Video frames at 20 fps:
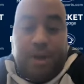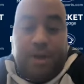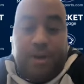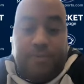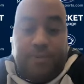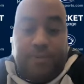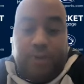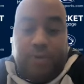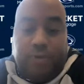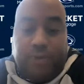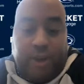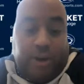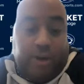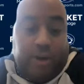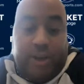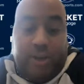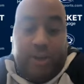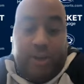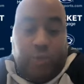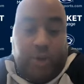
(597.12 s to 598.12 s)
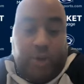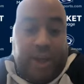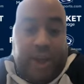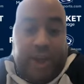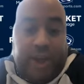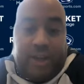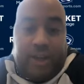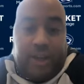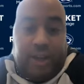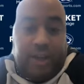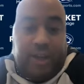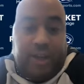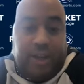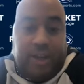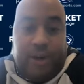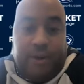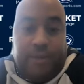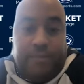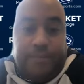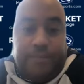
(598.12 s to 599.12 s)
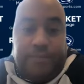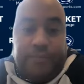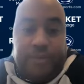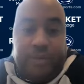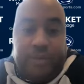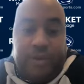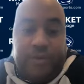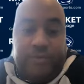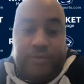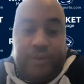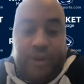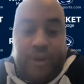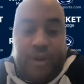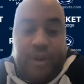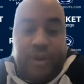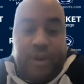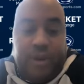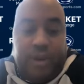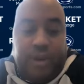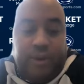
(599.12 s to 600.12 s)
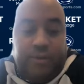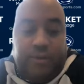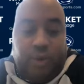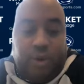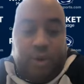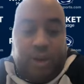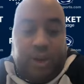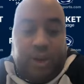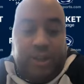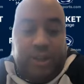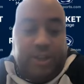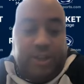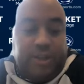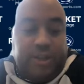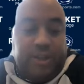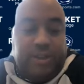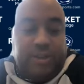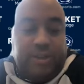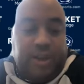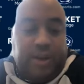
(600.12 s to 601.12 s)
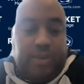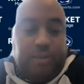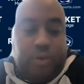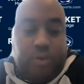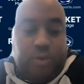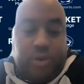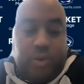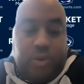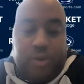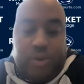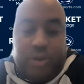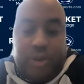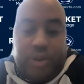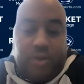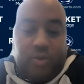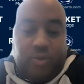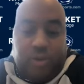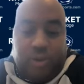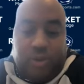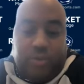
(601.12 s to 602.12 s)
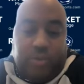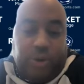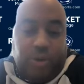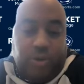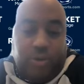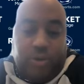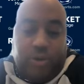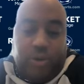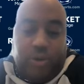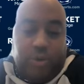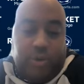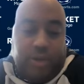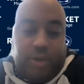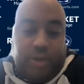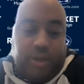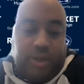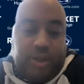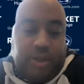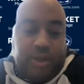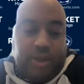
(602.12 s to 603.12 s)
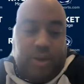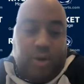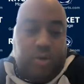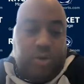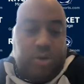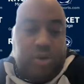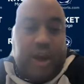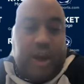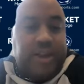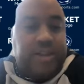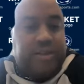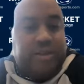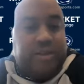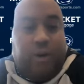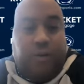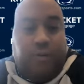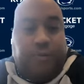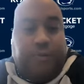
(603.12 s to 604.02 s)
There's areas we got to clean up. If if we're cleaning things up and we're doing things we're supposed to, and our shots don't